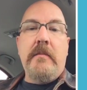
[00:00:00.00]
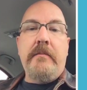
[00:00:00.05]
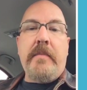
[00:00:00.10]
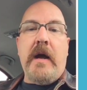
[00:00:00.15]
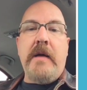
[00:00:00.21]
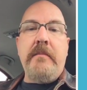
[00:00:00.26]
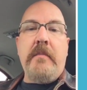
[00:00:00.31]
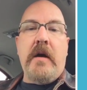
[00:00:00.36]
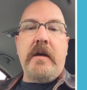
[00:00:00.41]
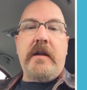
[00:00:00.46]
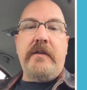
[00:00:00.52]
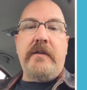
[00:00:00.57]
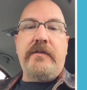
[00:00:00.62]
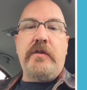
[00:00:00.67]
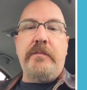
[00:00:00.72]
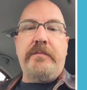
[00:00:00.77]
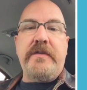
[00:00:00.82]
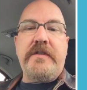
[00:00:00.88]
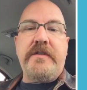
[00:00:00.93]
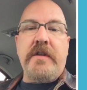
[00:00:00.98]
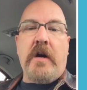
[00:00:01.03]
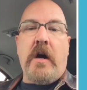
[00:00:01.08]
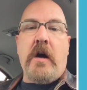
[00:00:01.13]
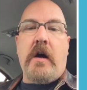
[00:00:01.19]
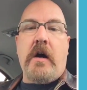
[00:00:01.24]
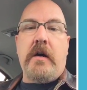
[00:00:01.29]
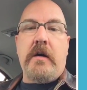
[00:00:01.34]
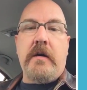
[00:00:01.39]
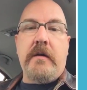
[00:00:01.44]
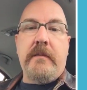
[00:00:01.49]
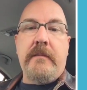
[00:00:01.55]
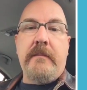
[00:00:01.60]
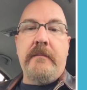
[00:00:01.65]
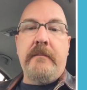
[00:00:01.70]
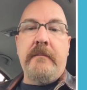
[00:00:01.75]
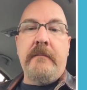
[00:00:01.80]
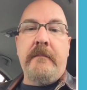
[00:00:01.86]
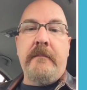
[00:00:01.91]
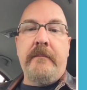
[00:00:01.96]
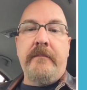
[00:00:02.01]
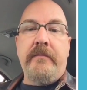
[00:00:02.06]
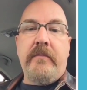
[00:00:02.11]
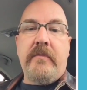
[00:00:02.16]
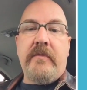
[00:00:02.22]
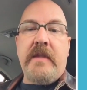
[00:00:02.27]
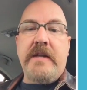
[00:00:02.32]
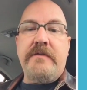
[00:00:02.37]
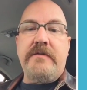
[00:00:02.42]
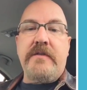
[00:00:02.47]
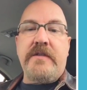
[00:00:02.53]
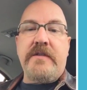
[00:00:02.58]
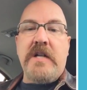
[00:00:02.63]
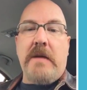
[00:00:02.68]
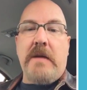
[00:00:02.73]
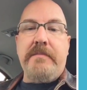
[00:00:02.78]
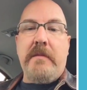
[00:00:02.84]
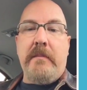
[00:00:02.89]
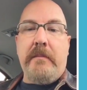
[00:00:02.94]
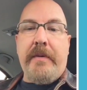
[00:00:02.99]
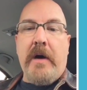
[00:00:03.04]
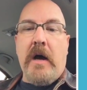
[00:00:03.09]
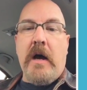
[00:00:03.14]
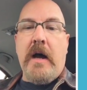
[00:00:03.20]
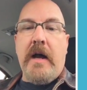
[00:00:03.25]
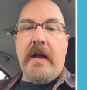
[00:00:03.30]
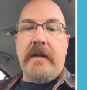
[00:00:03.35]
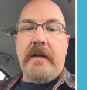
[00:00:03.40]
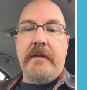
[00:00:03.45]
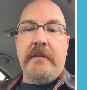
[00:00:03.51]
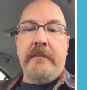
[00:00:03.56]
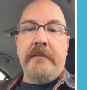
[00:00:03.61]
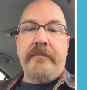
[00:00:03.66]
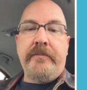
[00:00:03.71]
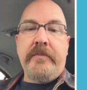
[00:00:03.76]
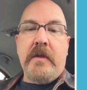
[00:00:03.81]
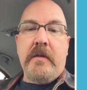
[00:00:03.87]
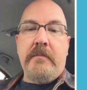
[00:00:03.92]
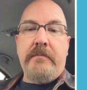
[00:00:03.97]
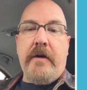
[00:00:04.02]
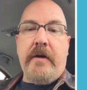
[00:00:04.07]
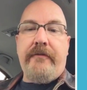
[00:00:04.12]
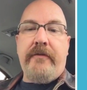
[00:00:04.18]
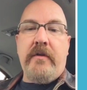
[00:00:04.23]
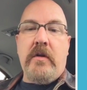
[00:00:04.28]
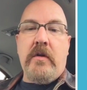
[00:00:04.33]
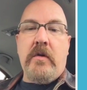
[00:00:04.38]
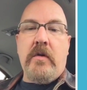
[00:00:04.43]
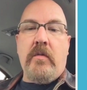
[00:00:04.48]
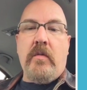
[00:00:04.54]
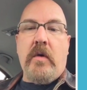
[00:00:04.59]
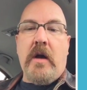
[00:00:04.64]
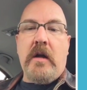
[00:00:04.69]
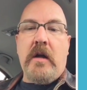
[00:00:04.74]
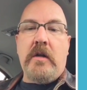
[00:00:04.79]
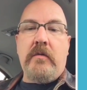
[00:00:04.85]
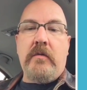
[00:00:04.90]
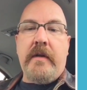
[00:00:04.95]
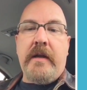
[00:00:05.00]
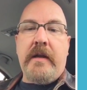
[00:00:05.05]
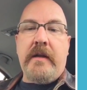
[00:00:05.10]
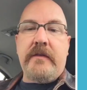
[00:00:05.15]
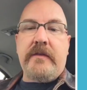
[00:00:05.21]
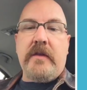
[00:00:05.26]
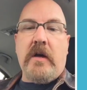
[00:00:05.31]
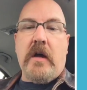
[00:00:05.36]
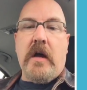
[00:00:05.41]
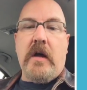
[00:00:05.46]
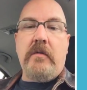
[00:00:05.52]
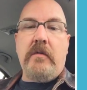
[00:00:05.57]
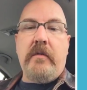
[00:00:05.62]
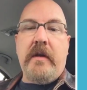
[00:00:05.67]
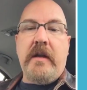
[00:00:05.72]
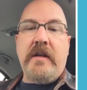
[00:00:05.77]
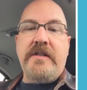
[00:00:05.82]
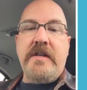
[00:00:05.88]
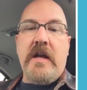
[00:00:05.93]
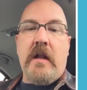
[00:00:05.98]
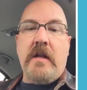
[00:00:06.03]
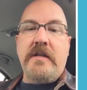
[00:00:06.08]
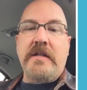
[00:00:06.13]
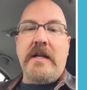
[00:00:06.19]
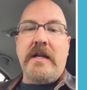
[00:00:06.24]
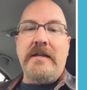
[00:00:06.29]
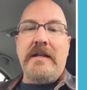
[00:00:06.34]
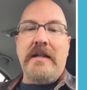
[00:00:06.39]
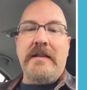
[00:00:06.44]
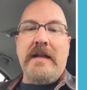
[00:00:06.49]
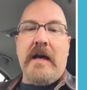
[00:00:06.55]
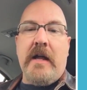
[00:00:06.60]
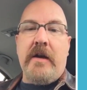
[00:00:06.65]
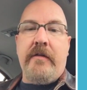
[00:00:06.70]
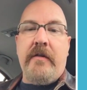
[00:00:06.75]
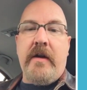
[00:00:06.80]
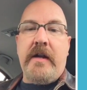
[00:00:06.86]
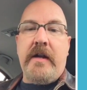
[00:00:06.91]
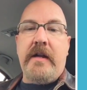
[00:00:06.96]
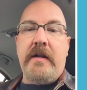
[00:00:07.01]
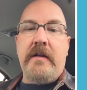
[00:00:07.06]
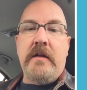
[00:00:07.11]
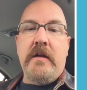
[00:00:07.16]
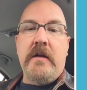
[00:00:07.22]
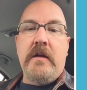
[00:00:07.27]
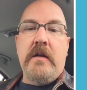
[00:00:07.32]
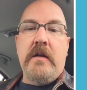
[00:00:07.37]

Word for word: Bye, Monkey Superstar. Thanks for stopping by. Buffalo Wild Wings Hot Wing Challenge. I did that already.